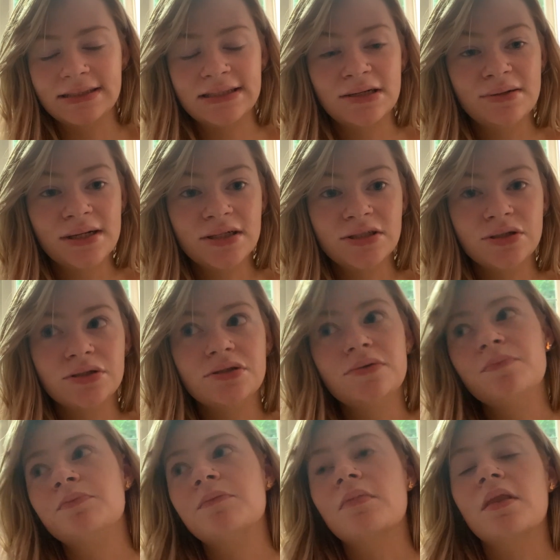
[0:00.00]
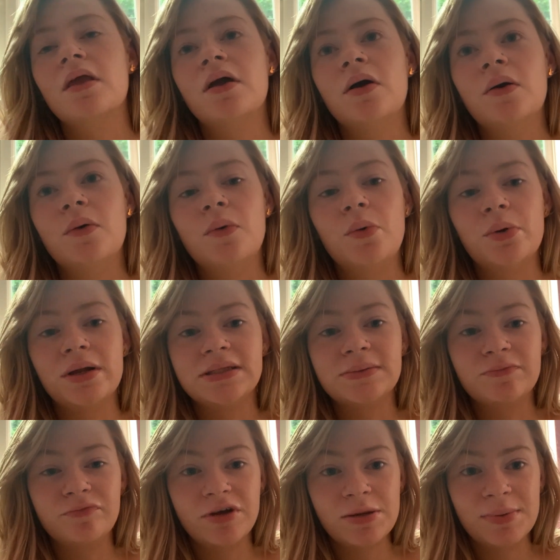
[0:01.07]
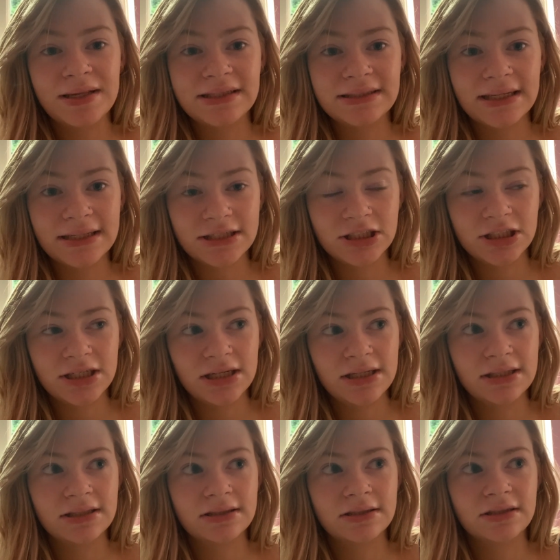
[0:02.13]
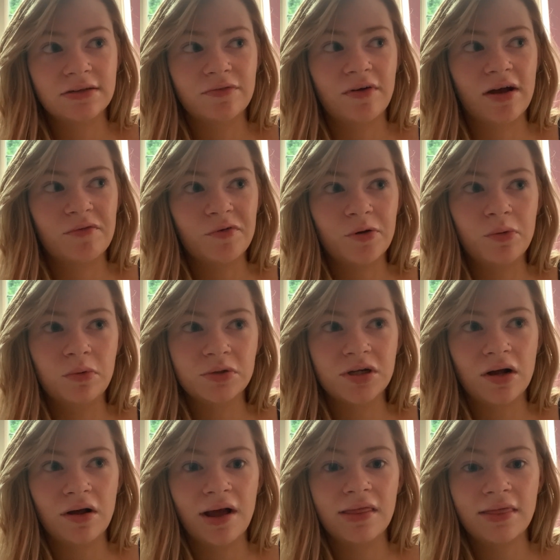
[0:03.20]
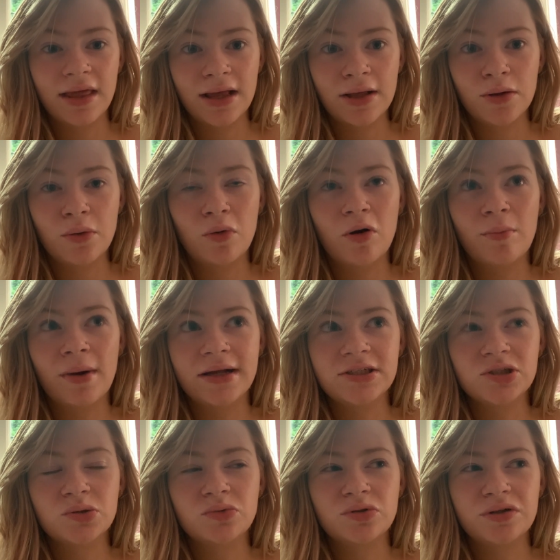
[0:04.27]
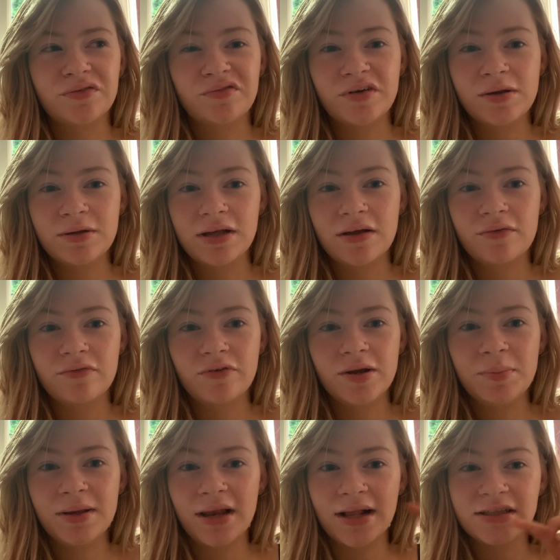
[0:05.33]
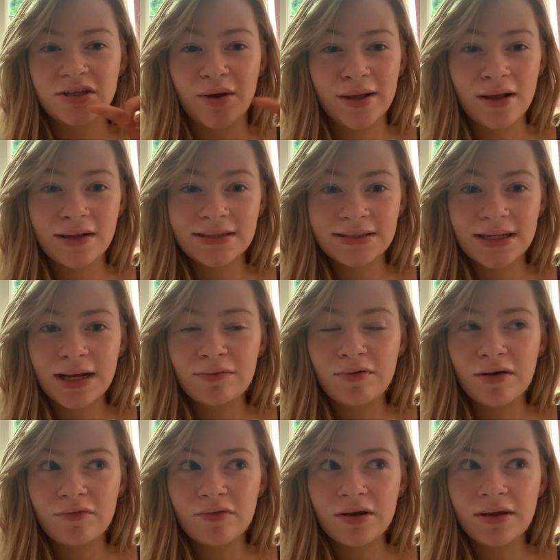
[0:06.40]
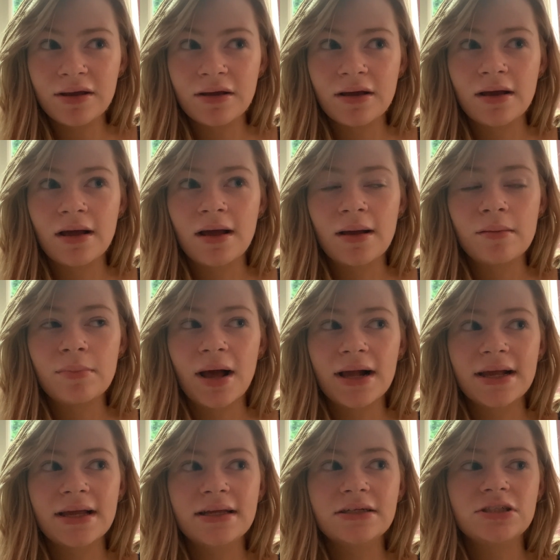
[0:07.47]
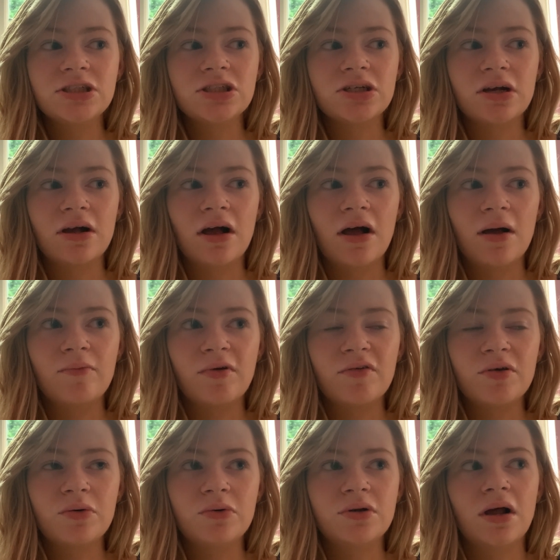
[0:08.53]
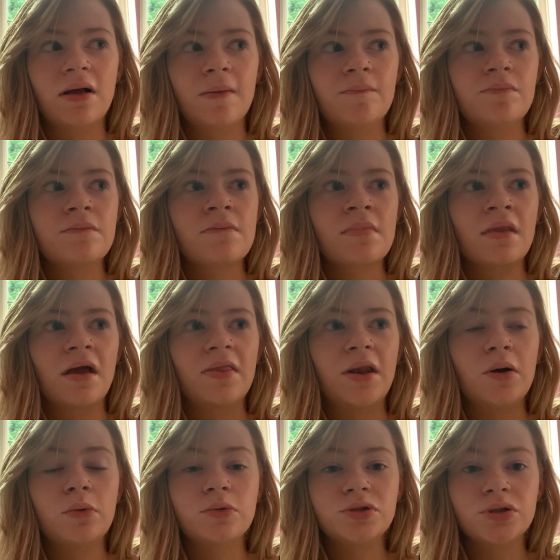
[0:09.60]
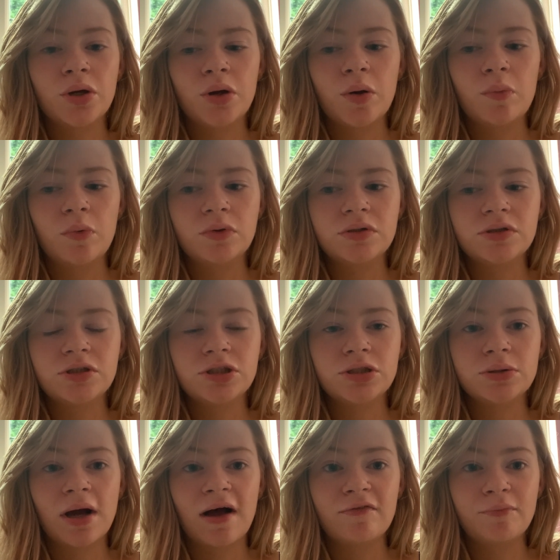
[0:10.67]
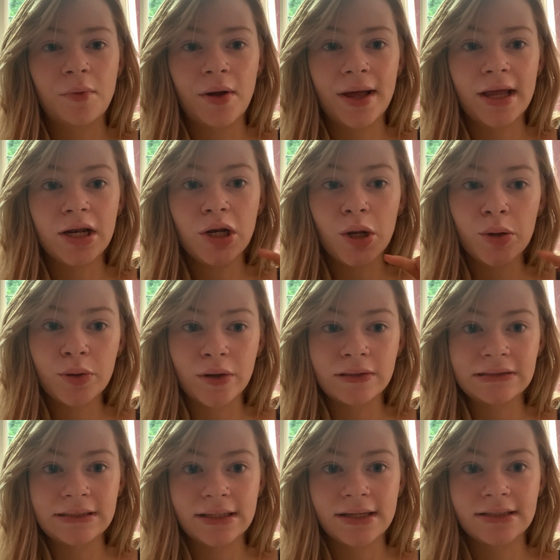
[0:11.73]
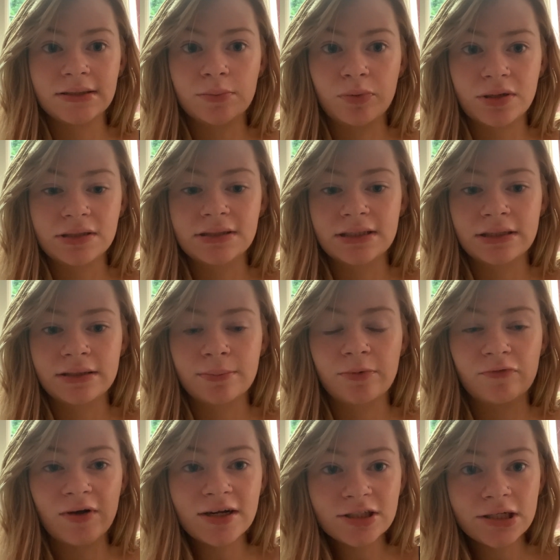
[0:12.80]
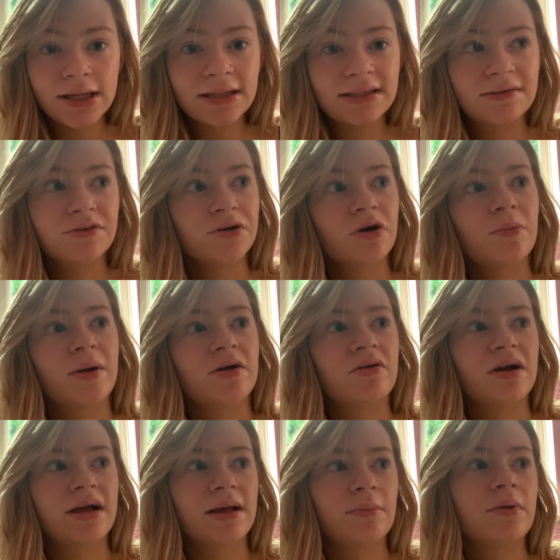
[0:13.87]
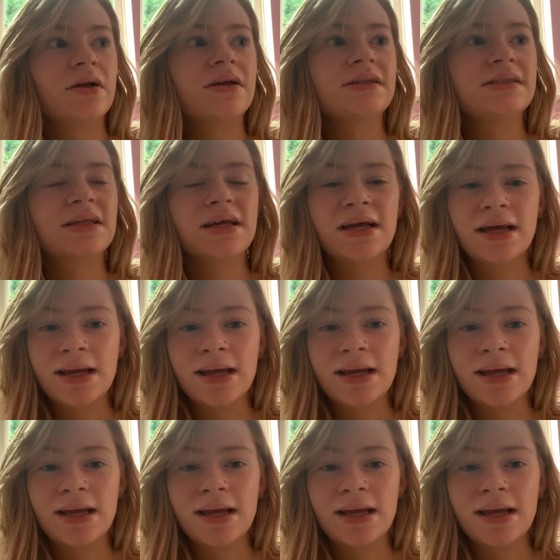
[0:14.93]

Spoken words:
I still need to order some freebie sticker sheets for every order, I think, or I might just order a freebie like die cut sticker for every package, for every order. And then I also want to have my logo stickers printed professionally instead of doing it on my Cricut, because